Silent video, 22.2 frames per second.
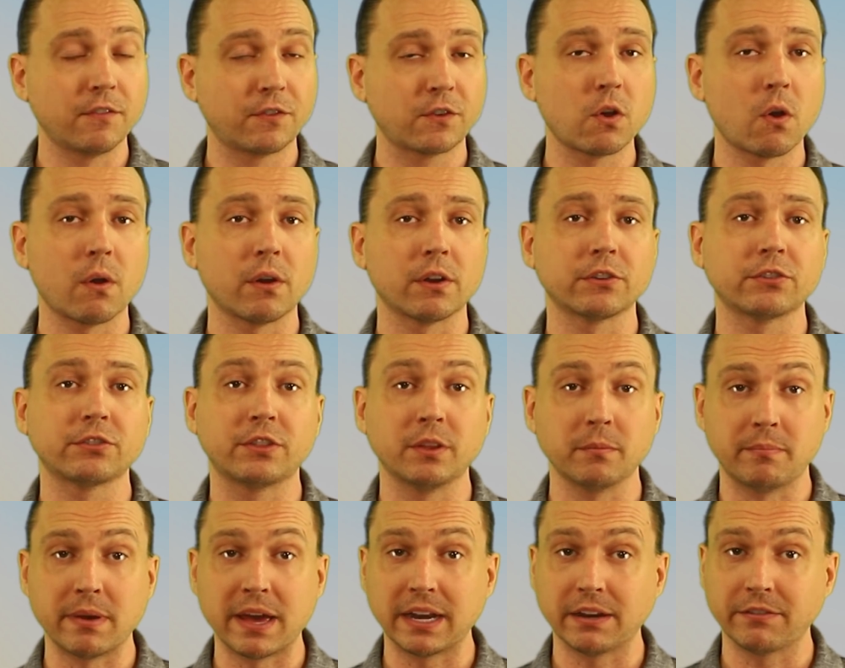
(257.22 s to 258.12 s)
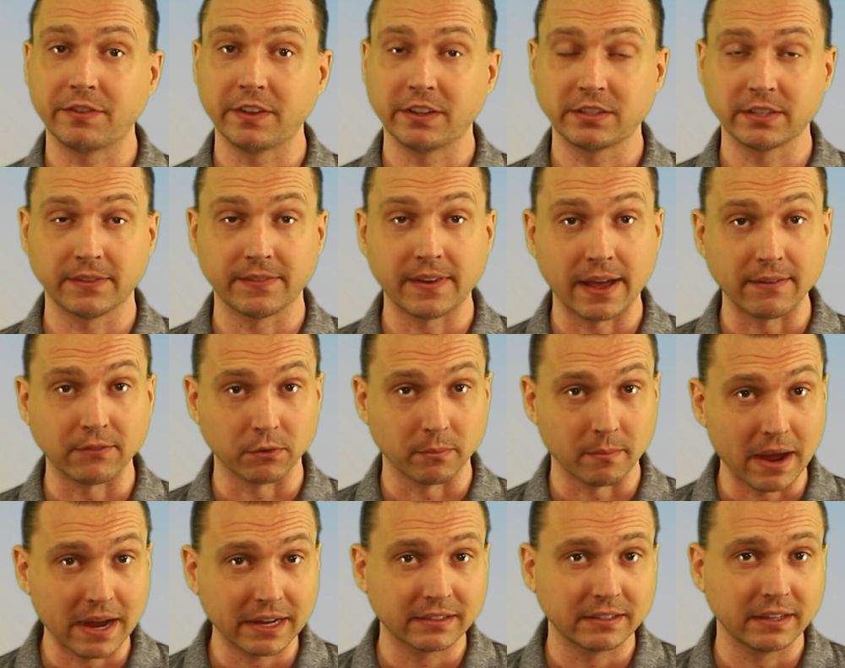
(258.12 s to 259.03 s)
Of course, the benefits of
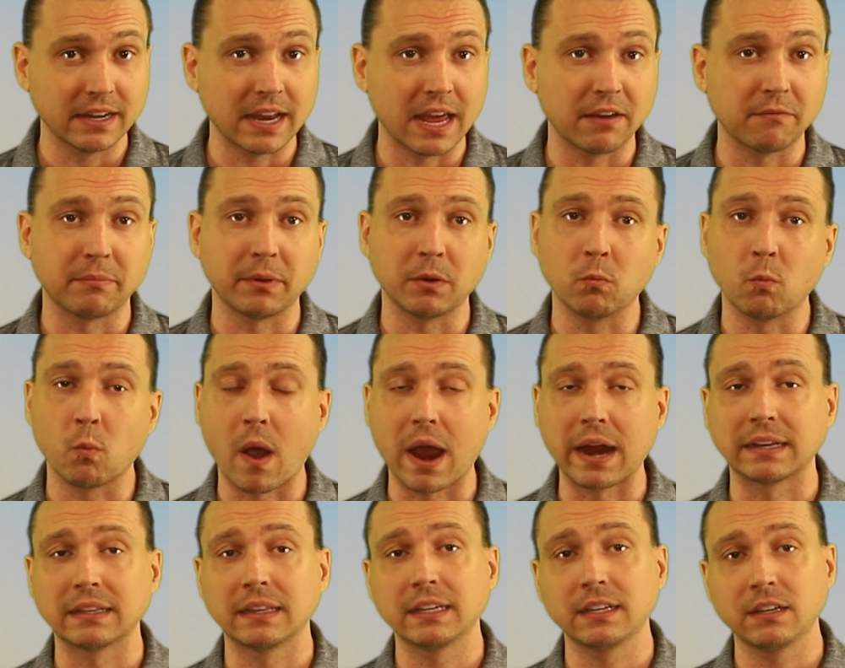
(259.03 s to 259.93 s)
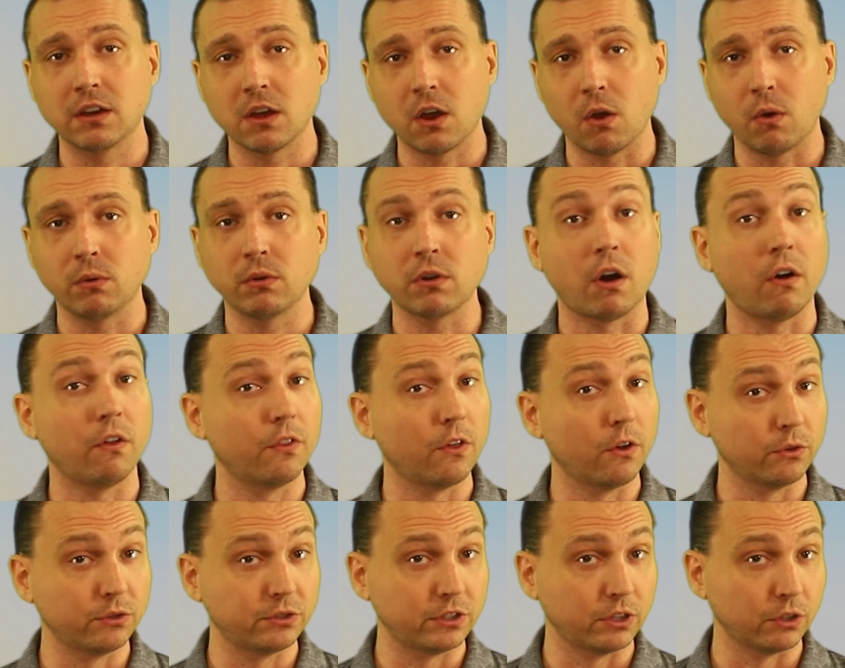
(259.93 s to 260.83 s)
ivermectin have been widely known,
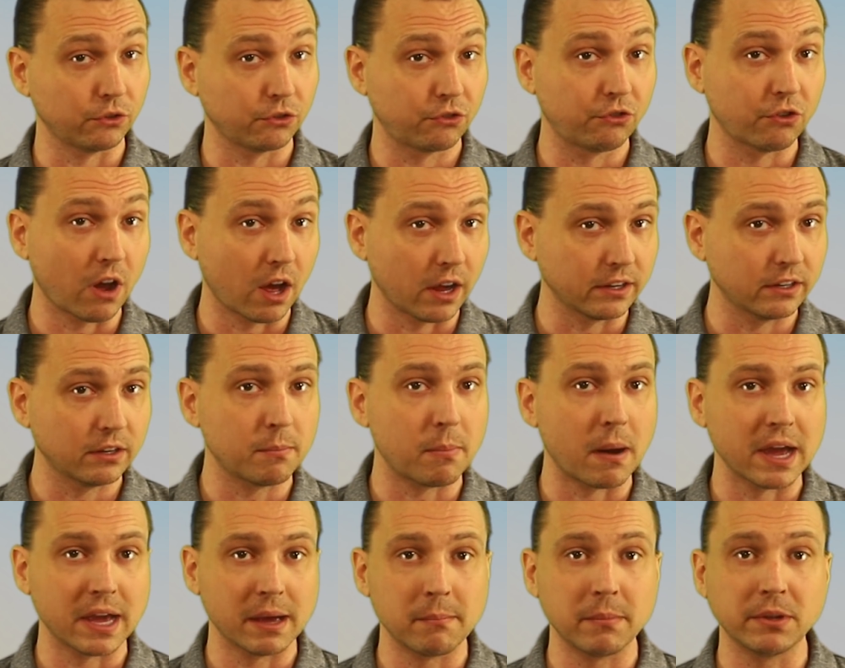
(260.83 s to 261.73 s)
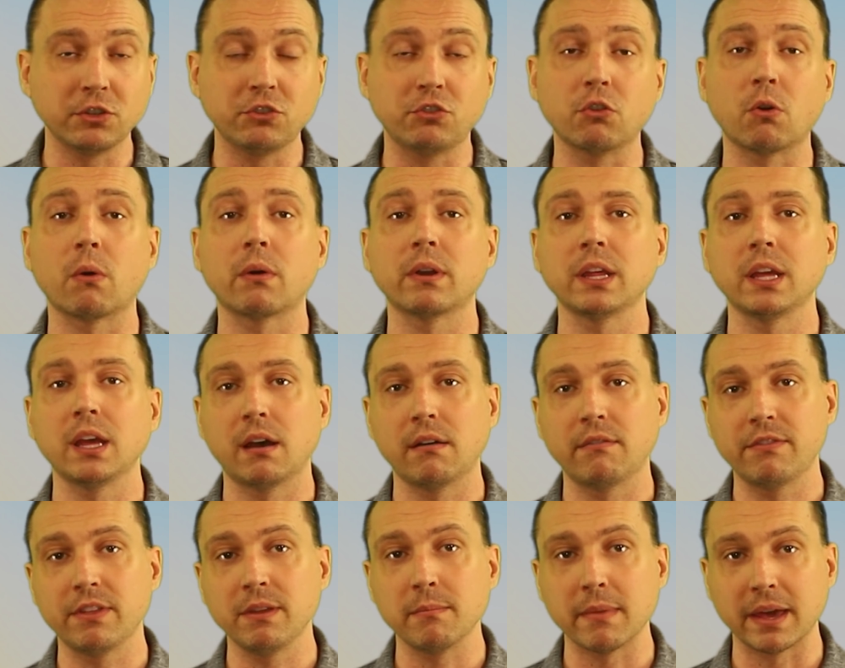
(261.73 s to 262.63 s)
although still shunned by a majority
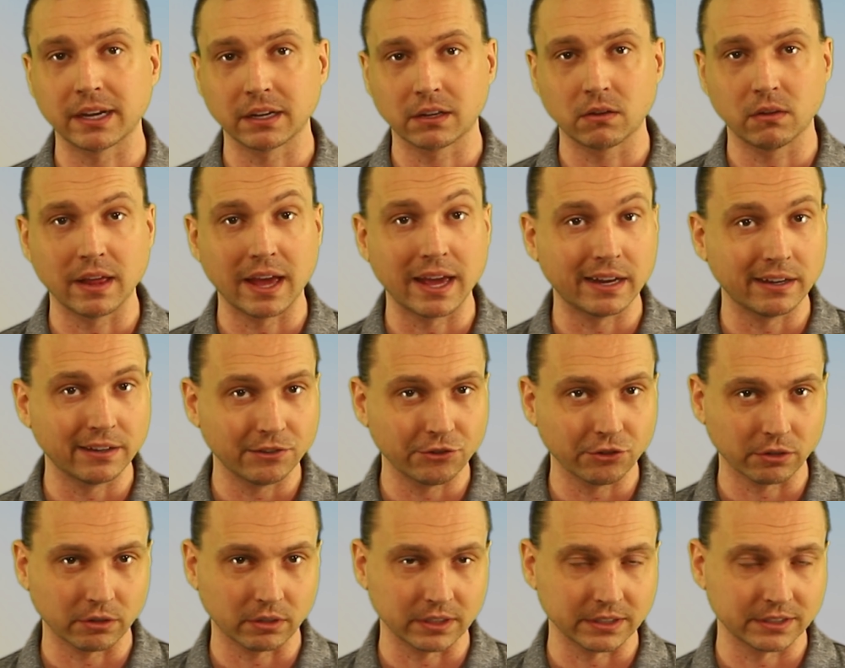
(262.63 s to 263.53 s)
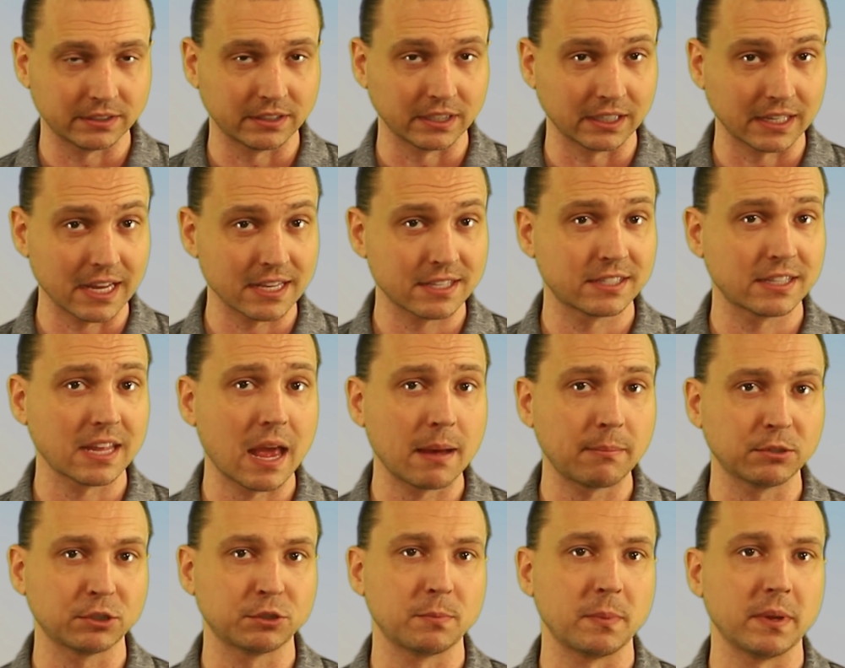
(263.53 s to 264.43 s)
of the medical and journalistic
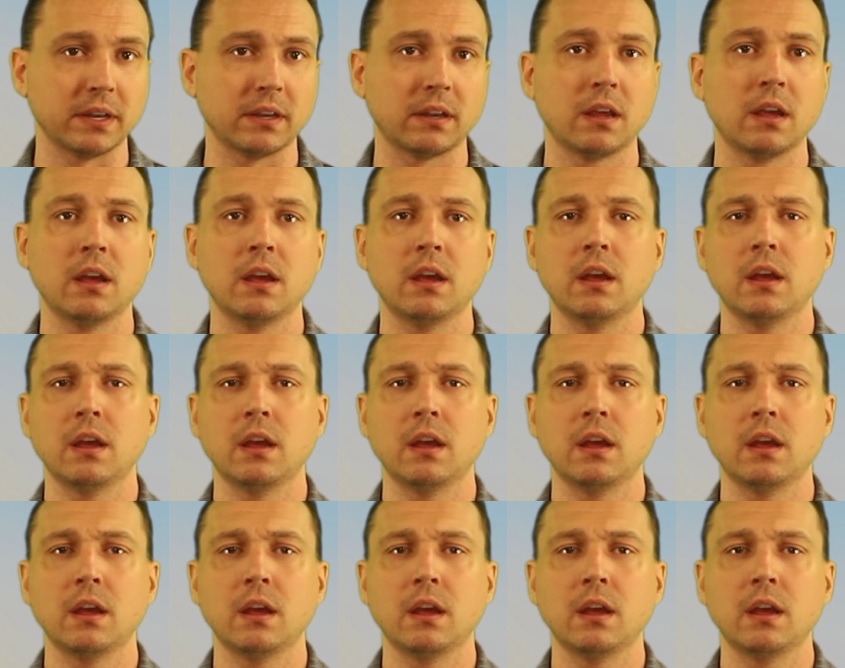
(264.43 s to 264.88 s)
establishment.